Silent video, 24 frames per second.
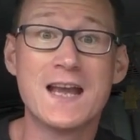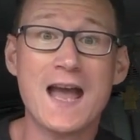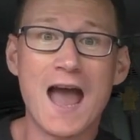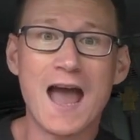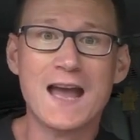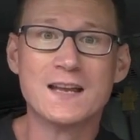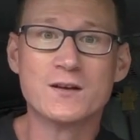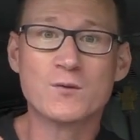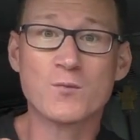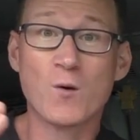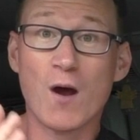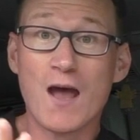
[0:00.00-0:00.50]

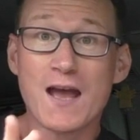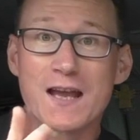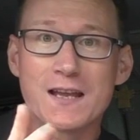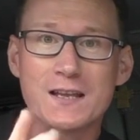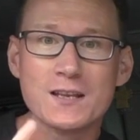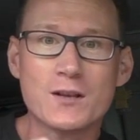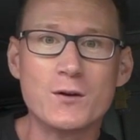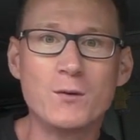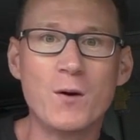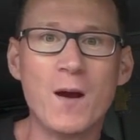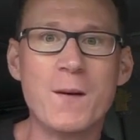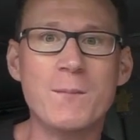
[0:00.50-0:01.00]
as well
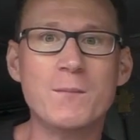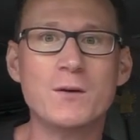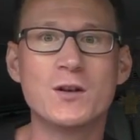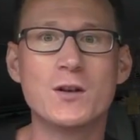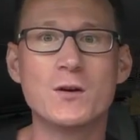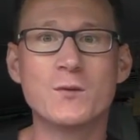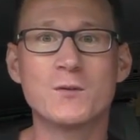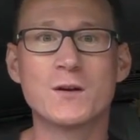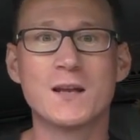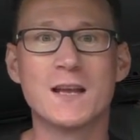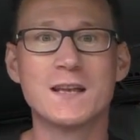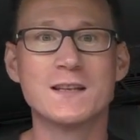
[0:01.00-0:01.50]
as
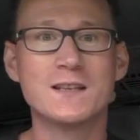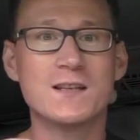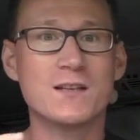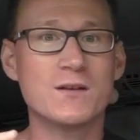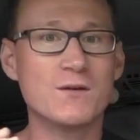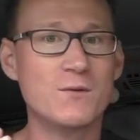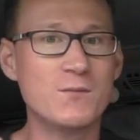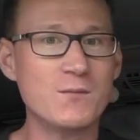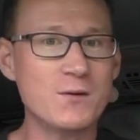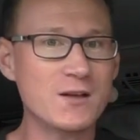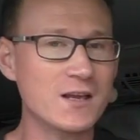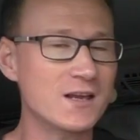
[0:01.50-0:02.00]
troubleshooting
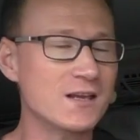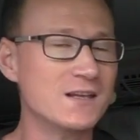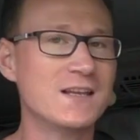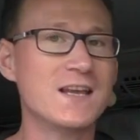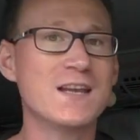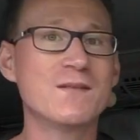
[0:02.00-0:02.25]
solutions